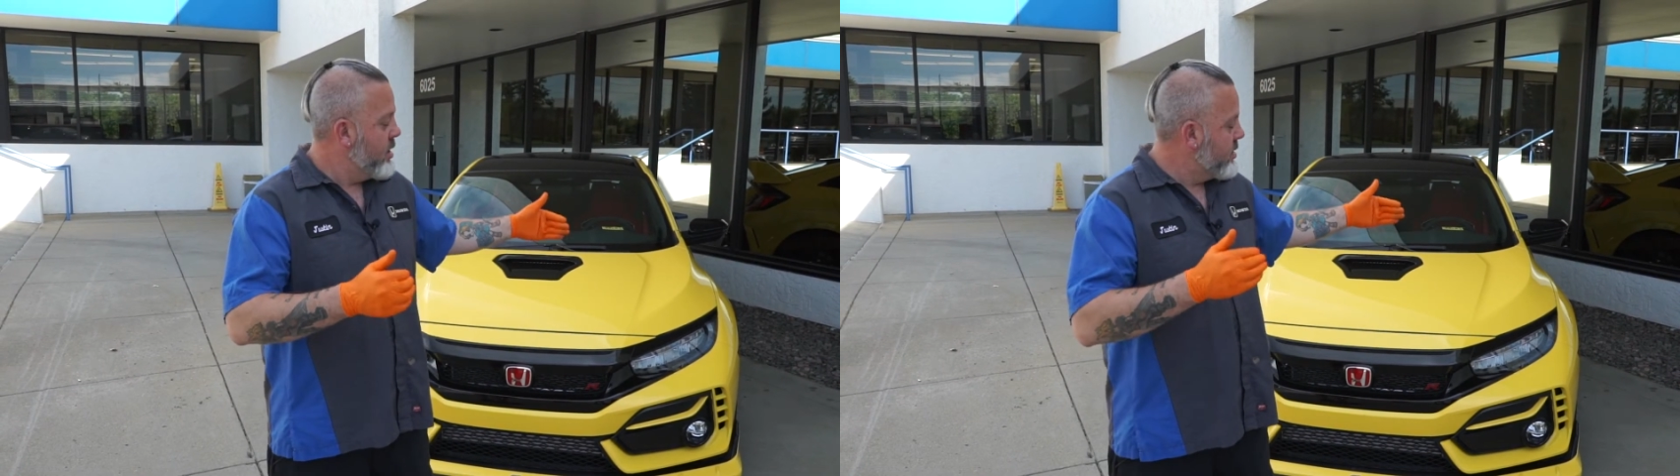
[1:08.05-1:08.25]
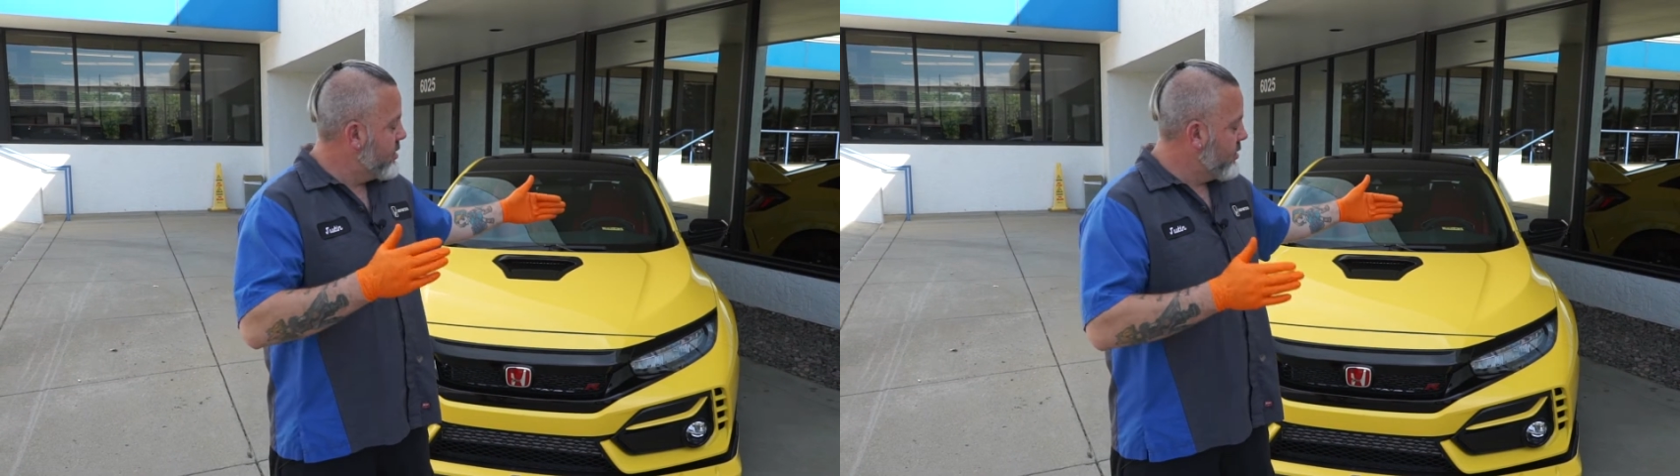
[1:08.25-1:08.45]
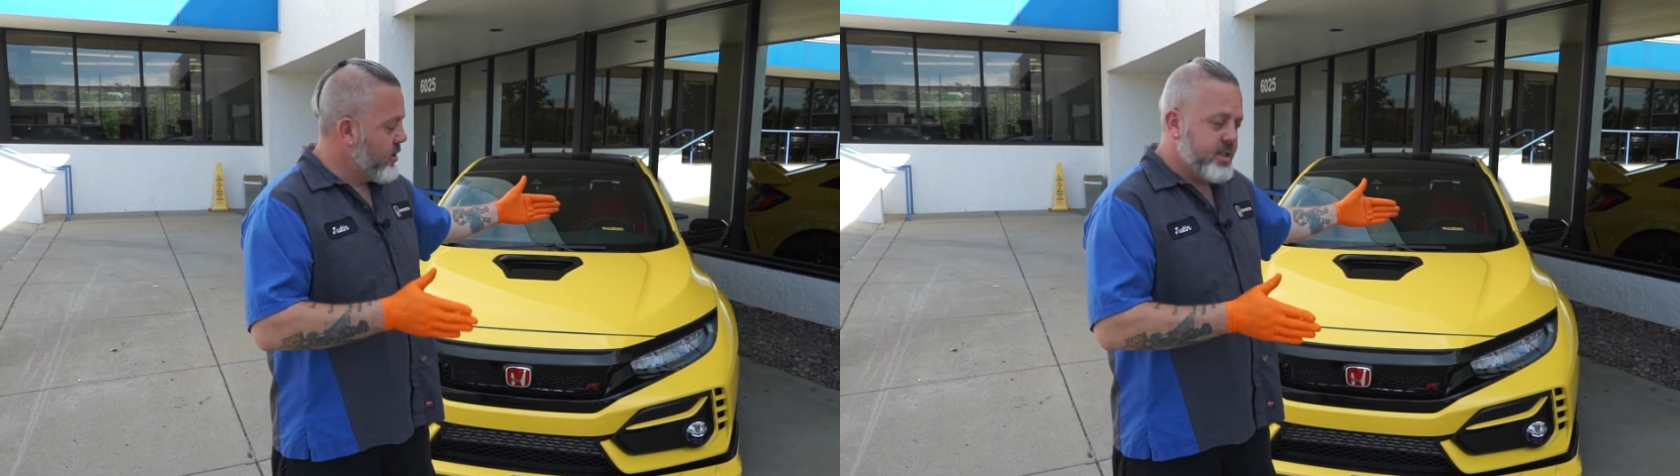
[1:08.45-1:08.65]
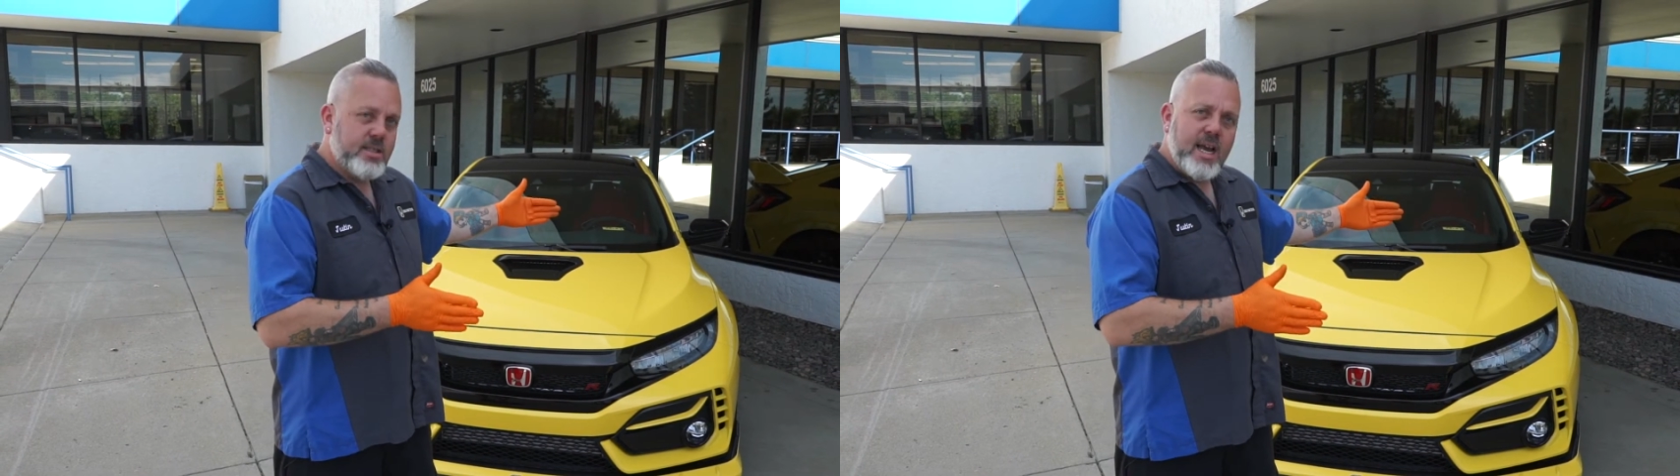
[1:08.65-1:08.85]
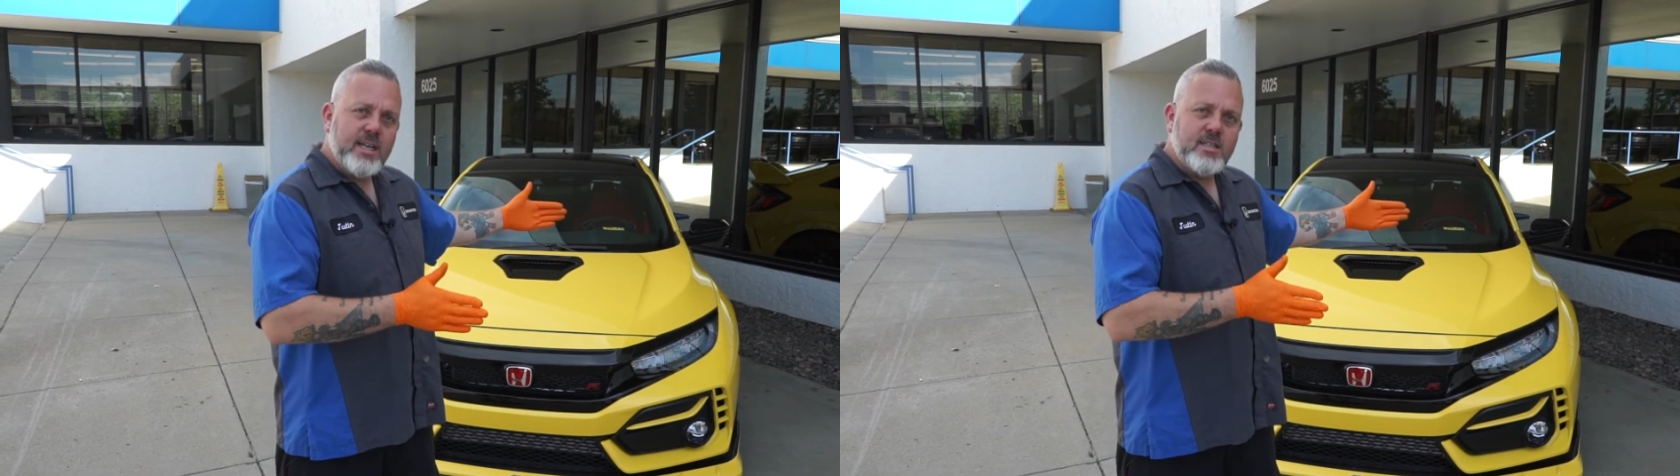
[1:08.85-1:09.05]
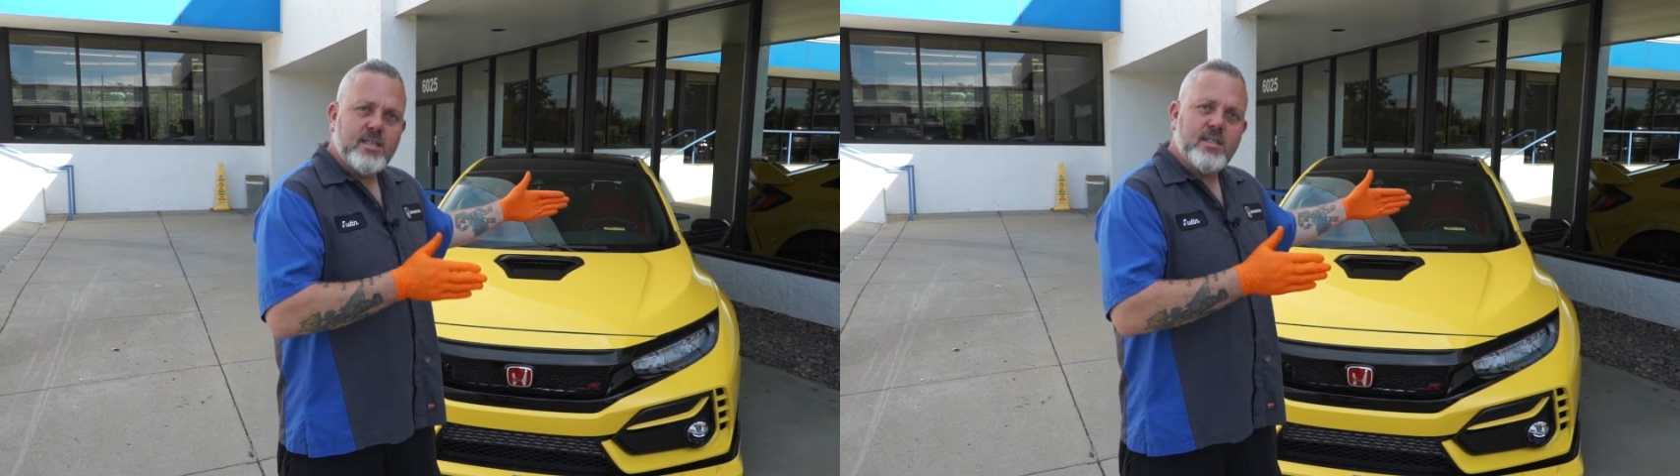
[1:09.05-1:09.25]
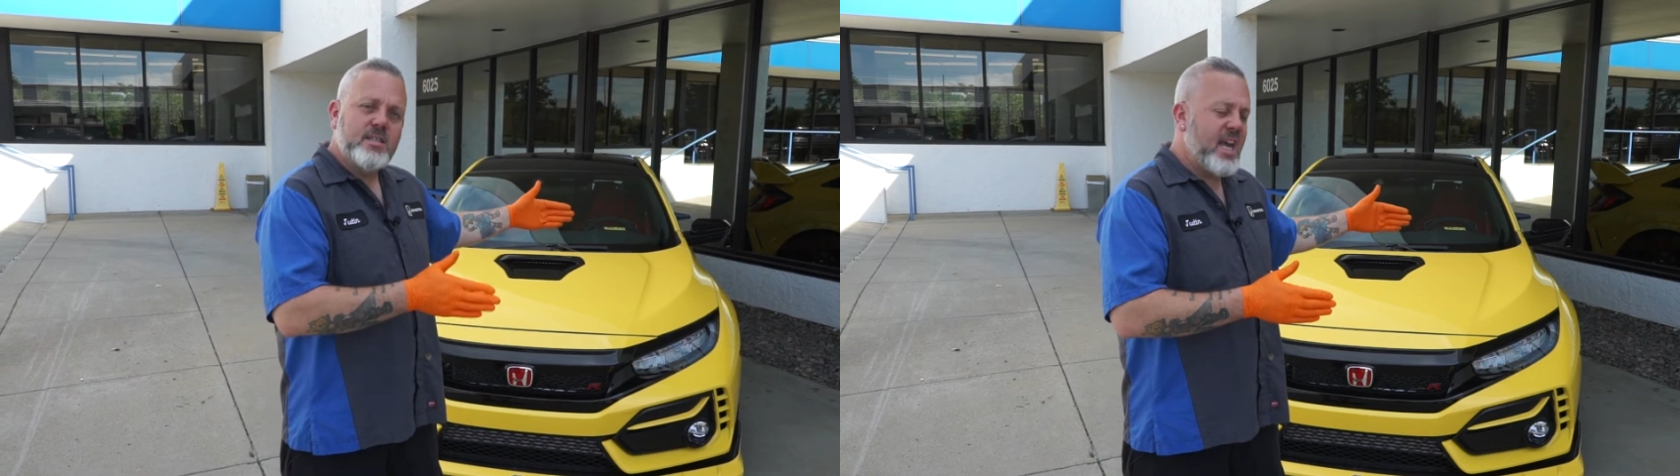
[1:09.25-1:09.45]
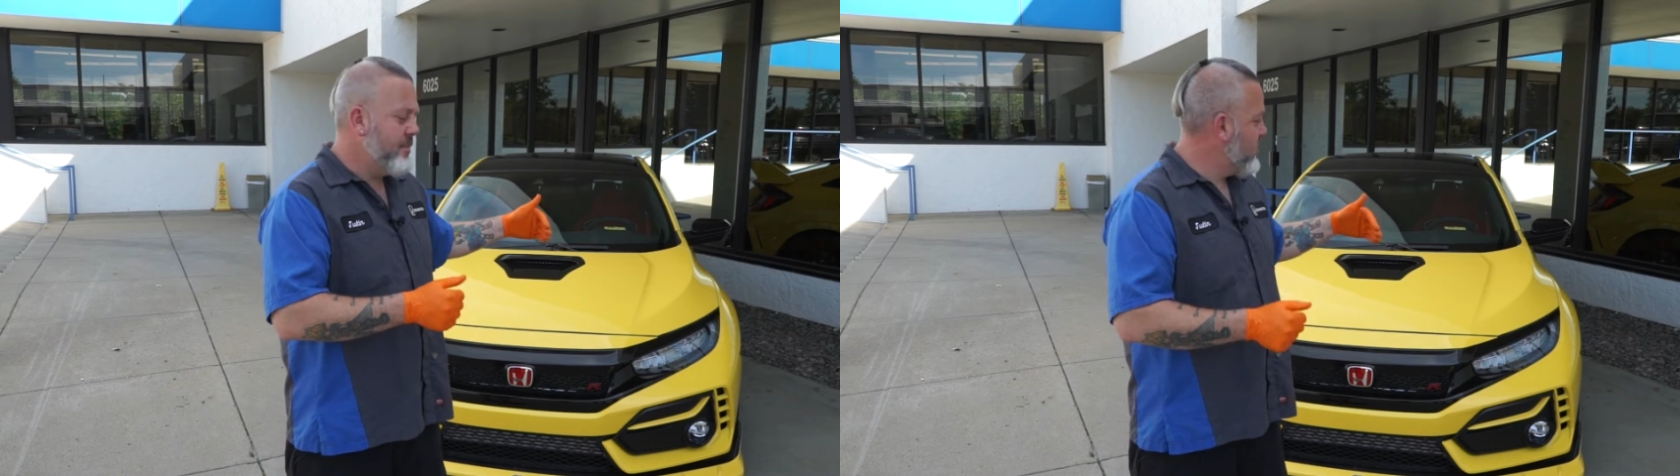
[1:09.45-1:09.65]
30 seconds the same.